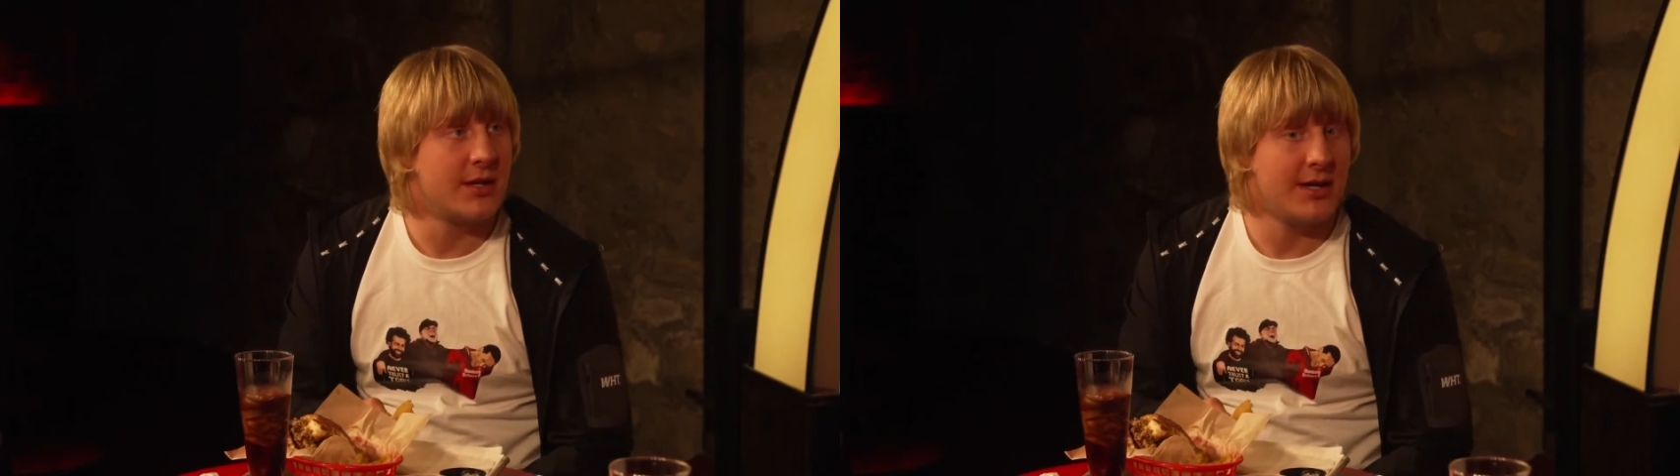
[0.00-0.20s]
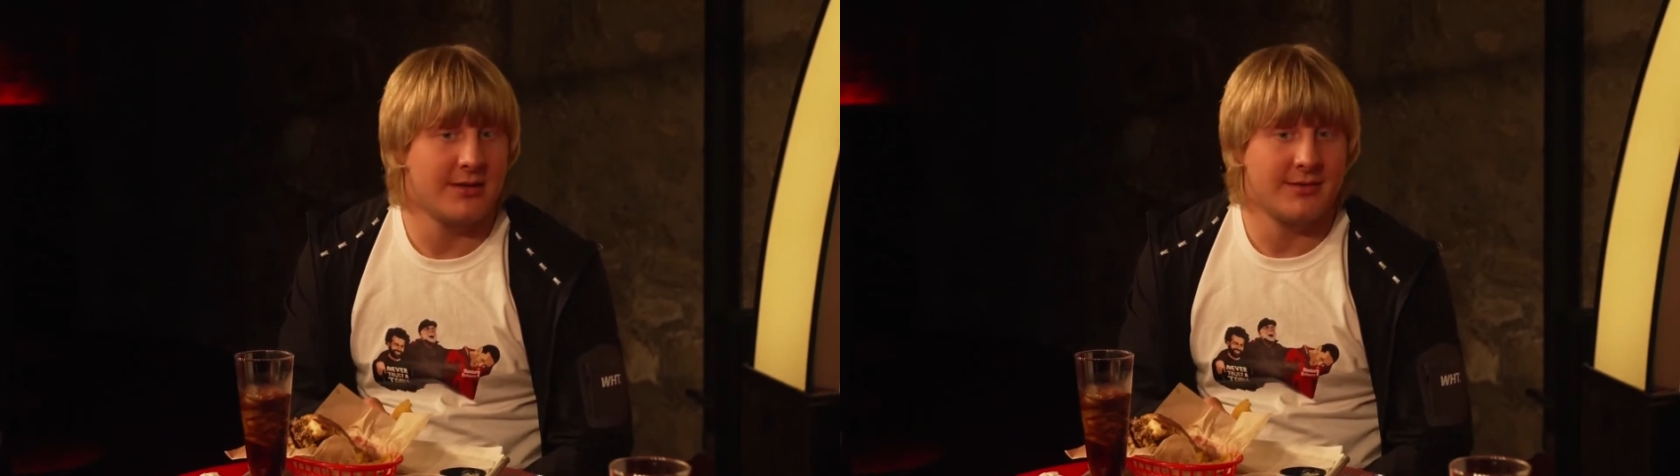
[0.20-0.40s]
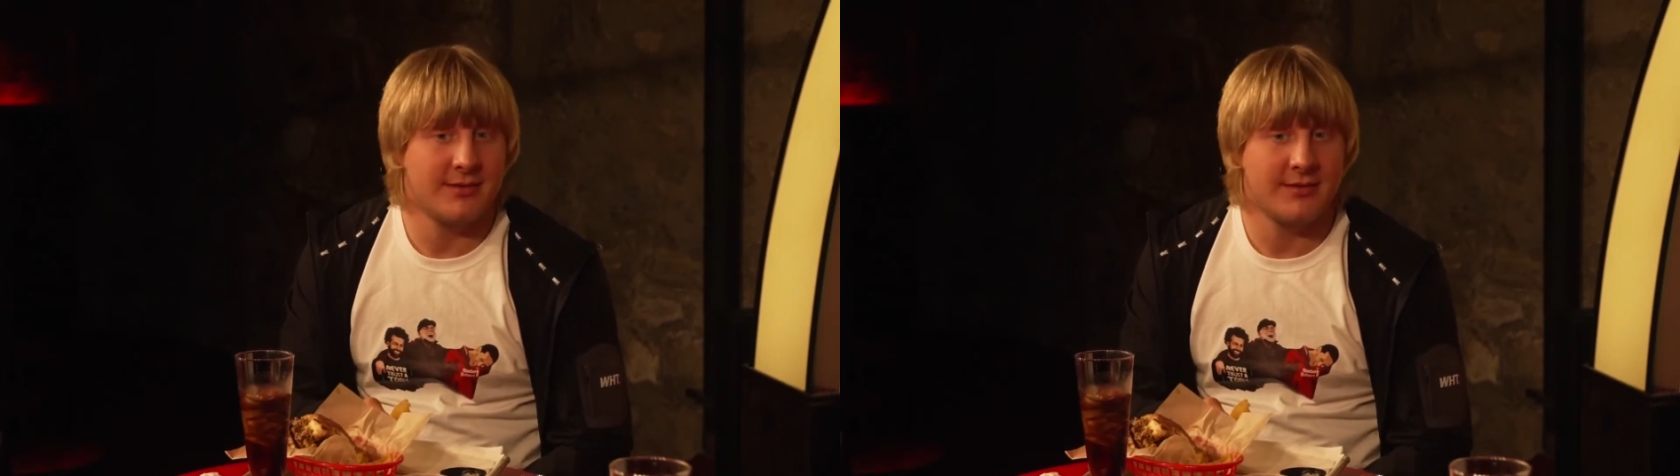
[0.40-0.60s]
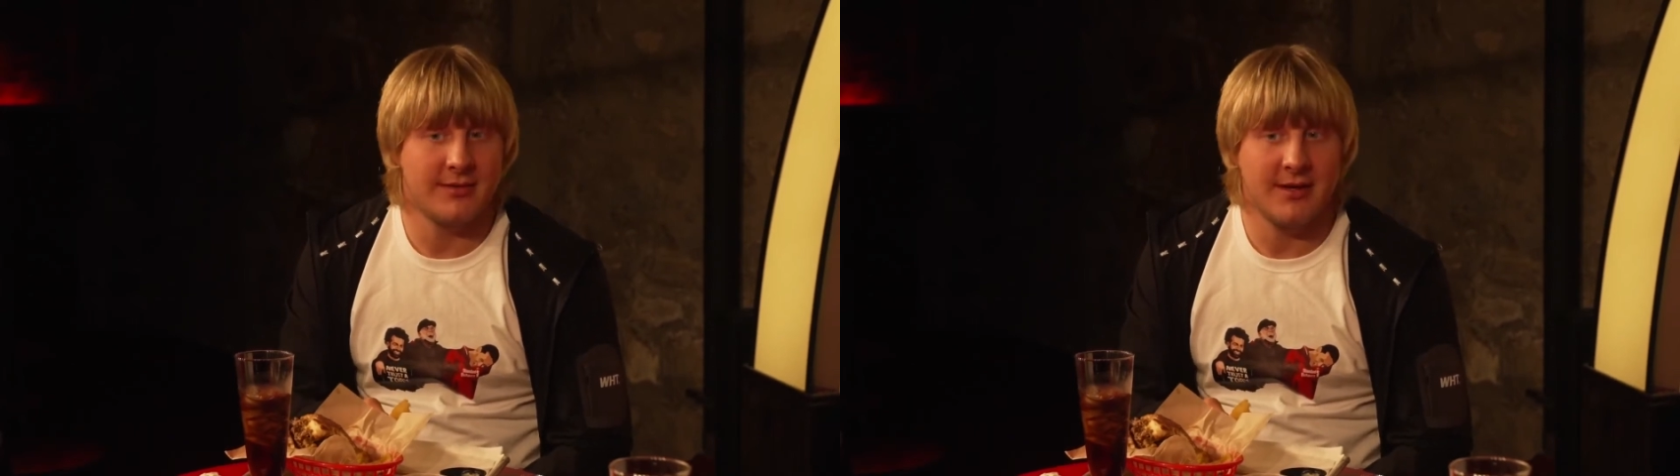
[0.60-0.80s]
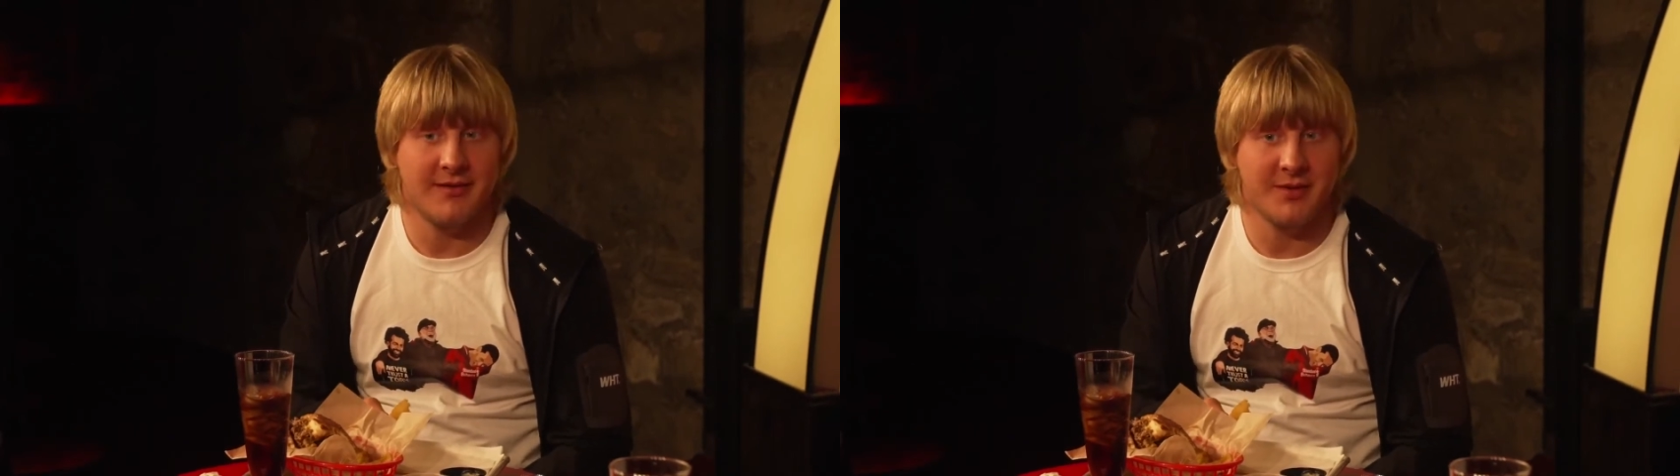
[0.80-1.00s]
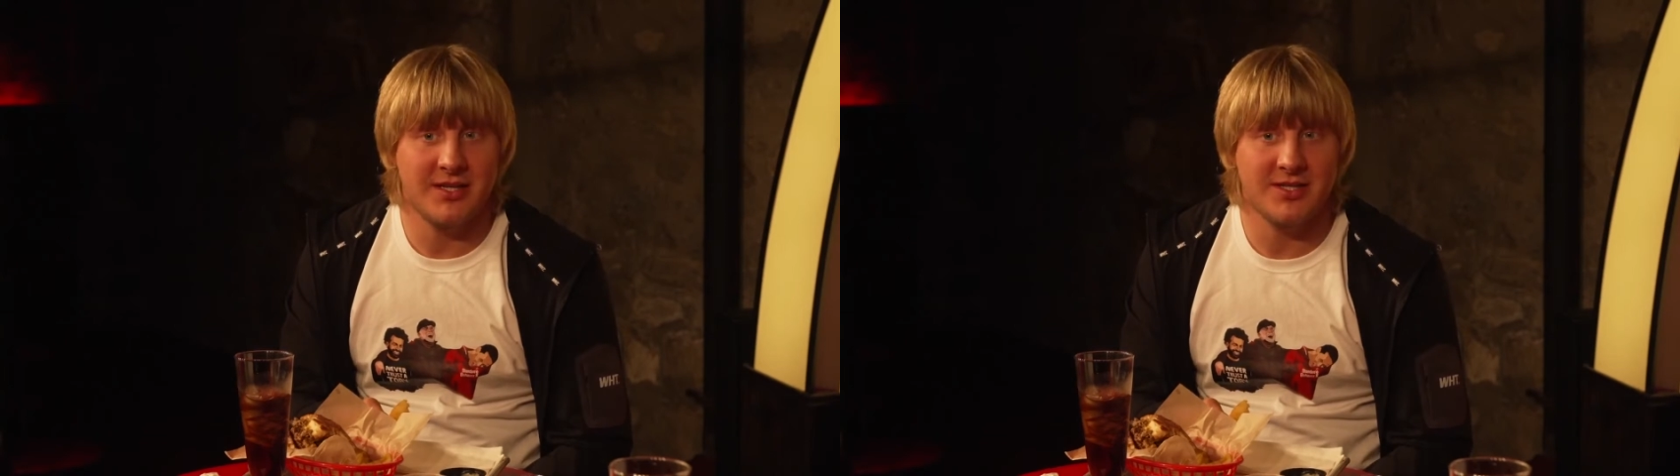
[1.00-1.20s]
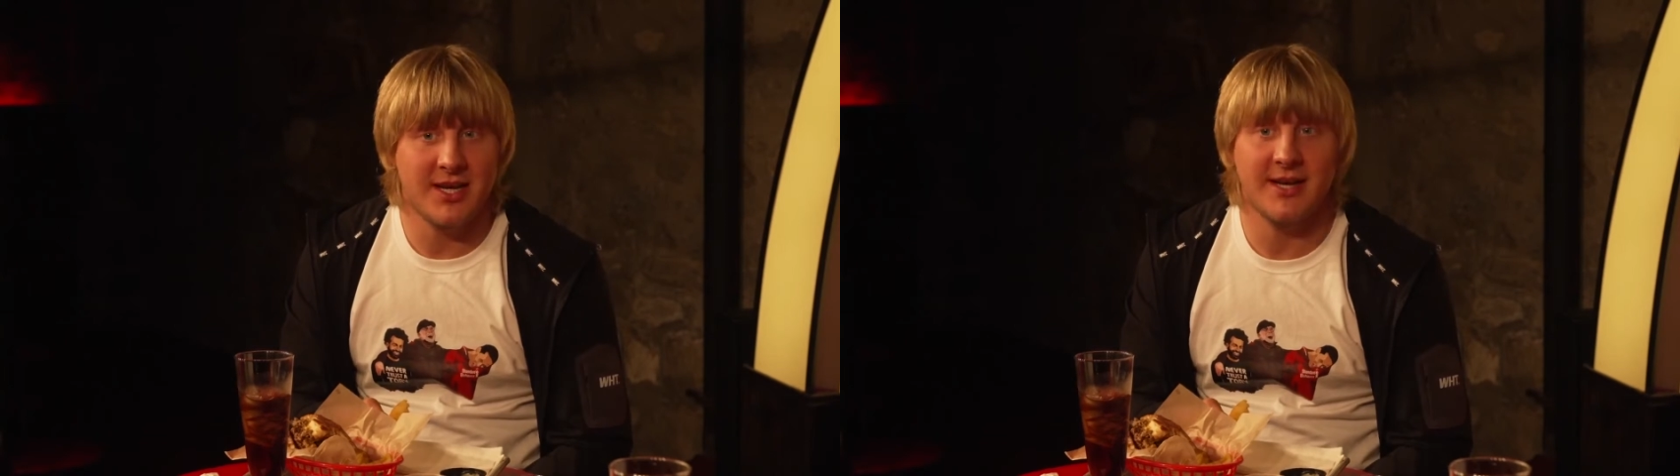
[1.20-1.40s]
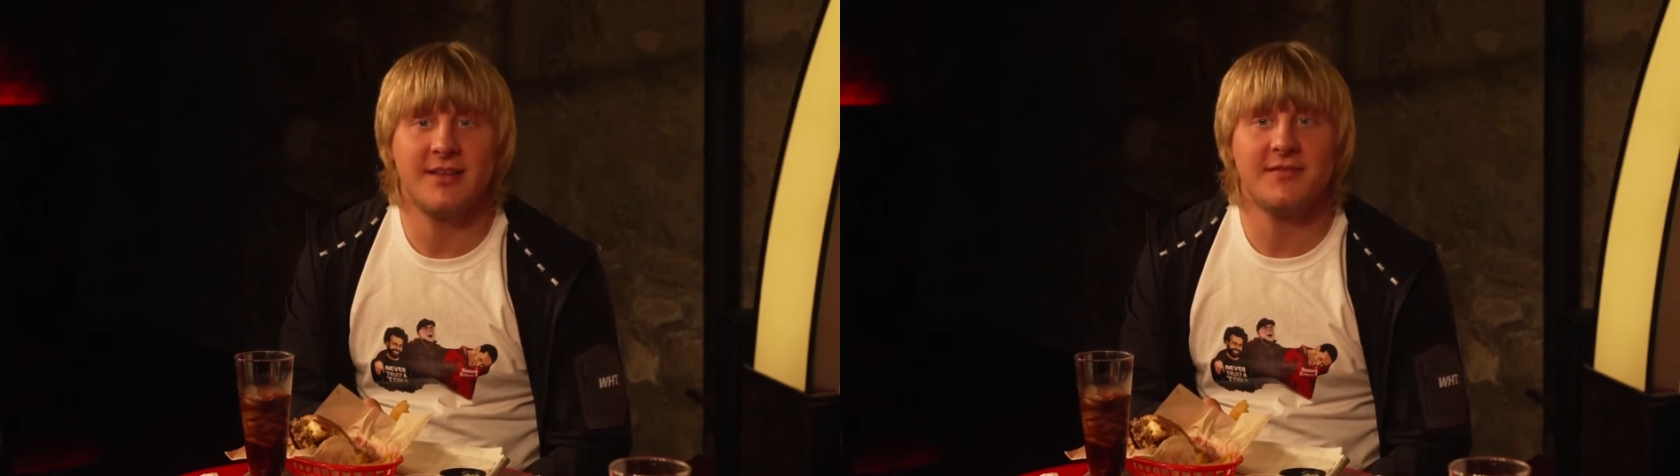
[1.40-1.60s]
And I've been saying